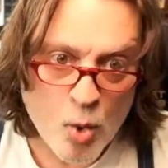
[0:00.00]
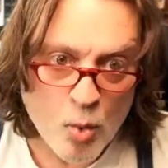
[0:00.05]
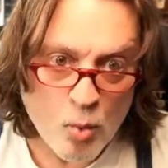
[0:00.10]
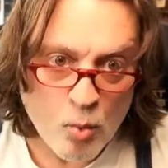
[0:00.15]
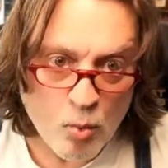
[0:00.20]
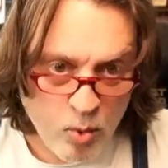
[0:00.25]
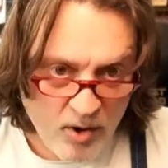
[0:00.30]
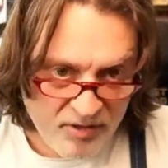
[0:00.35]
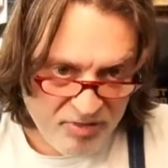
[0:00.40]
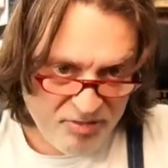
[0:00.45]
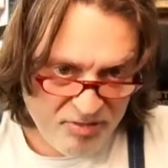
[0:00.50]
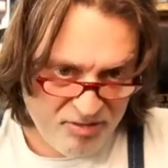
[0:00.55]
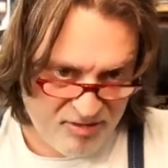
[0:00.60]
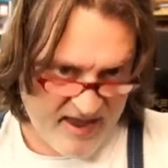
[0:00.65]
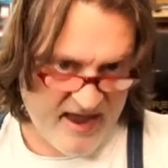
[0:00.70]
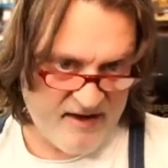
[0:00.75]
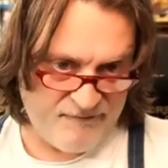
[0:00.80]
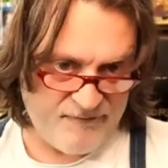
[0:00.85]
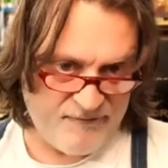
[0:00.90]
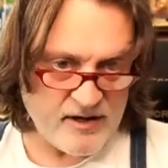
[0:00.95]
with
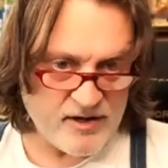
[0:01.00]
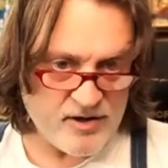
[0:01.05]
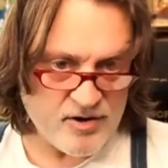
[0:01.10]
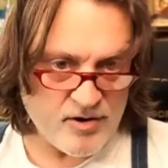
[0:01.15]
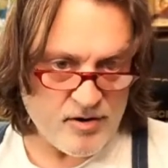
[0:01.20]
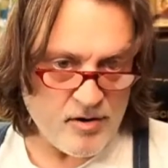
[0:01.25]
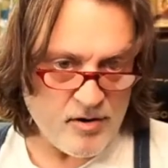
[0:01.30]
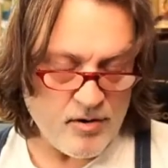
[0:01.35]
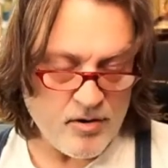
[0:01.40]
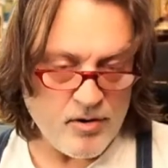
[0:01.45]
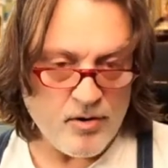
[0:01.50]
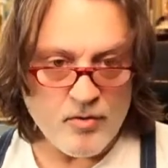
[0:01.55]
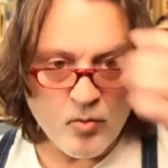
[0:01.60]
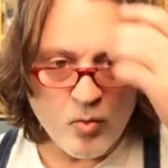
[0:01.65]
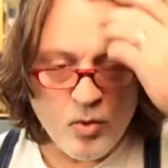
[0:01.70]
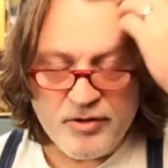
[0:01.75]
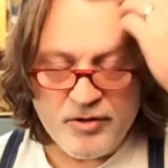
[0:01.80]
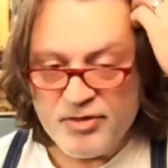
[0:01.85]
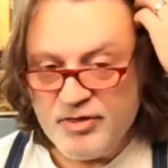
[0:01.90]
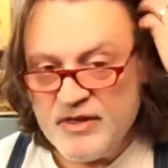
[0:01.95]
that figure,
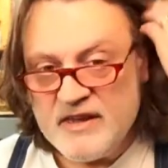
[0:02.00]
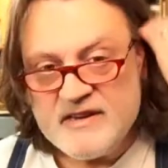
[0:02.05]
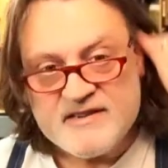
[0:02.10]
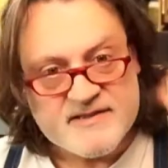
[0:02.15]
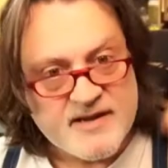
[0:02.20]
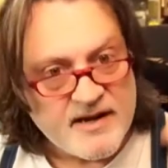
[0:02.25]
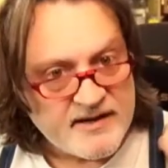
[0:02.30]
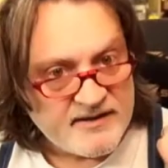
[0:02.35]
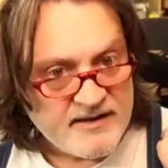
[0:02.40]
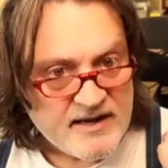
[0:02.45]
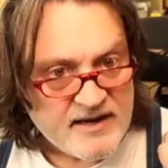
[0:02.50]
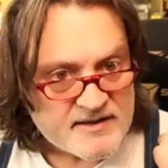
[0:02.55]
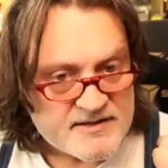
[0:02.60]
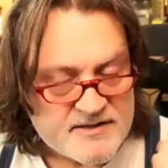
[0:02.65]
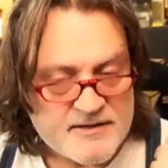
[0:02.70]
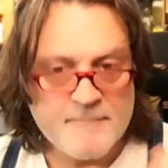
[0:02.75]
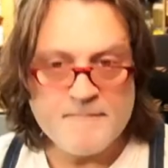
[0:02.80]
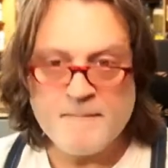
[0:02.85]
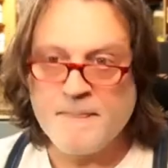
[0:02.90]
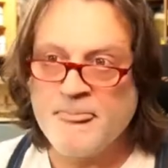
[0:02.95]
with these techniques.
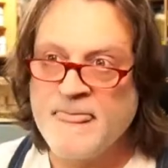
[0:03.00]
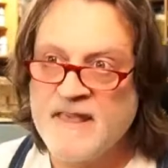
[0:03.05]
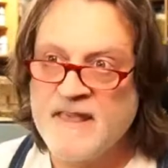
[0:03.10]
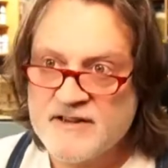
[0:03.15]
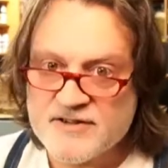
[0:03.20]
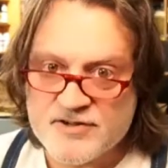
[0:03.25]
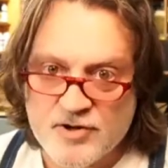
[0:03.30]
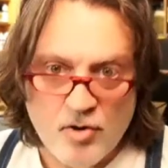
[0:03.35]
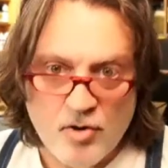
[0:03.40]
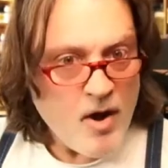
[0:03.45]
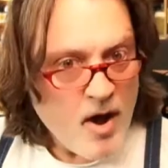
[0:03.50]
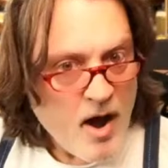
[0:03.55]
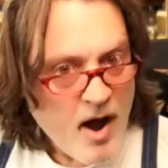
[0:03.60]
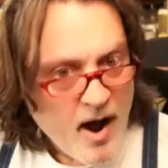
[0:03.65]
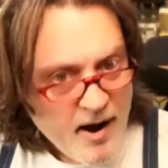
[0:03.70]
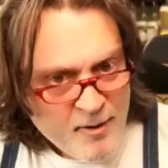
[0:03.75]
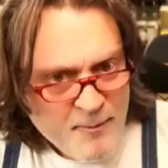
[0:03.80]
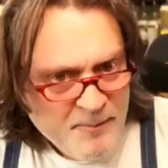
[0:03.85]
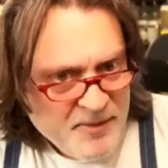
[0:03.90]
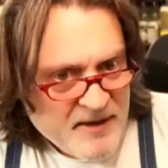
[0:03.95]
So I
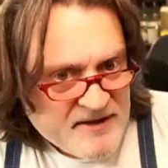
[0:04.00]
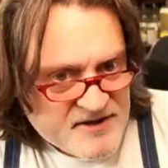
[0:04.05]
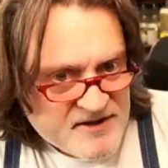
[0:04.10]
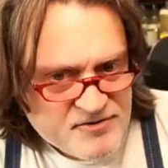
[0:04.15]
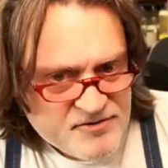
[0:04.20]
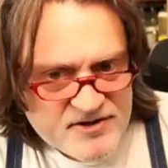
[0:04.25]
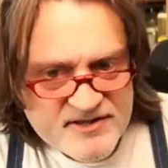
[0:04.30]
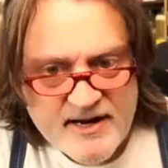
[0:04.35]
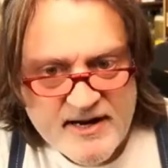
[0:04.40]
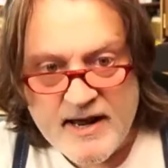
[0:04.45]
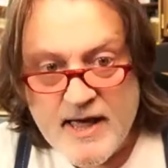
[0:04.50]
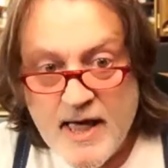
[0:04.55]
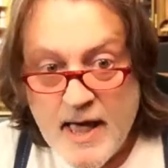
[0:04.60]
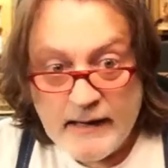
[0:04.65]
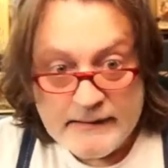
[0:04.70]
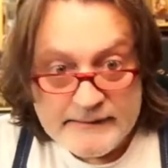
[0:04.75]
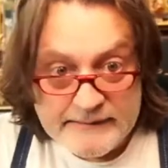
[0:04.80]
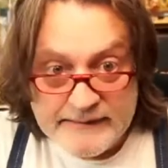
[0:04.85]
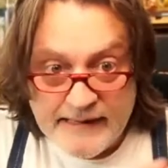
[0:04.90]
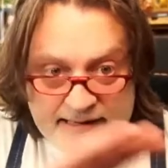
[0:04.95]
hope that's interesting.
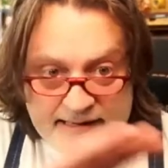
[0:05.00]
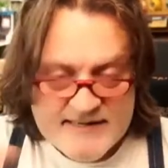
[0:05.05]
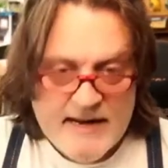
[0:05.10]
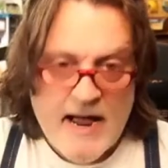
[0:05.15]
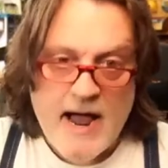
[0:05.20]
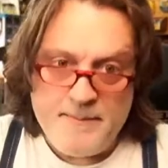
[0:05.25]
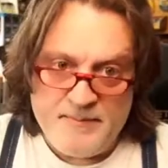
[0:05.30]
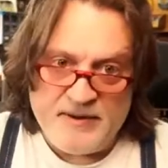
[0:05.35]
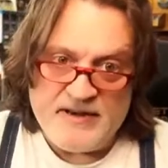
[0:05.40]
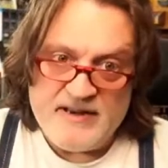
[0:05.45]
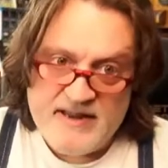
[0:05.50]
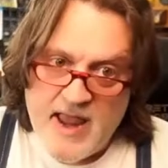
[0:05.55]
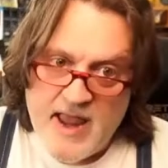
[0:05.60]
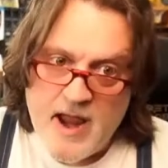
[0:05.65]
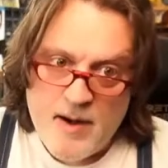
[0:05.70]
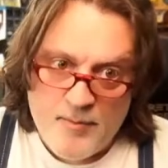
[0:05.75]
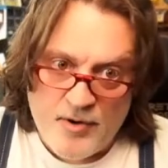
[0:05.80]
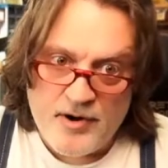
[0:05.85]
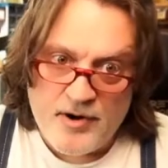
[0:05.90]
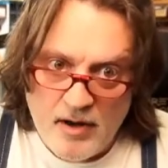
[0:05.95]
Let's, I've been
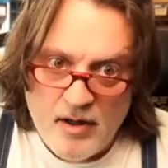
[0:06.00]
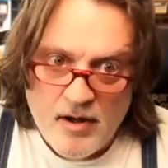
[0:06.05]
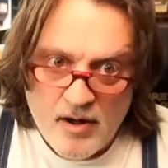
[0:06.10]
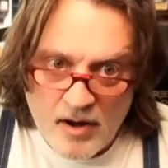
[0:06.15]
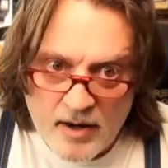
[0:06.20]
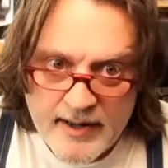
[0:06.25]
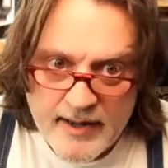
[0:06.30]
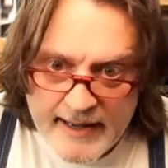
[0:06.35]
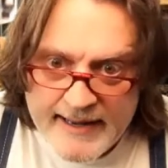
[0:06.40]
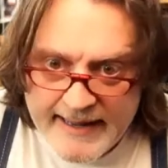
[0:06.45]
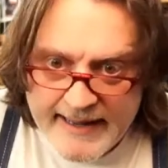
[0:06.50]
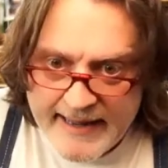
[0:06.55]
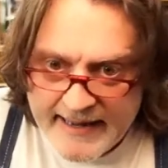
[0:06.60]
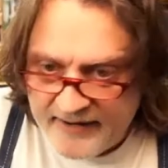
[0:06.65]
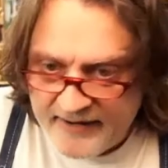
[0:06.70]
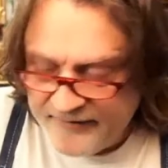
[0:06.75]
yammering along again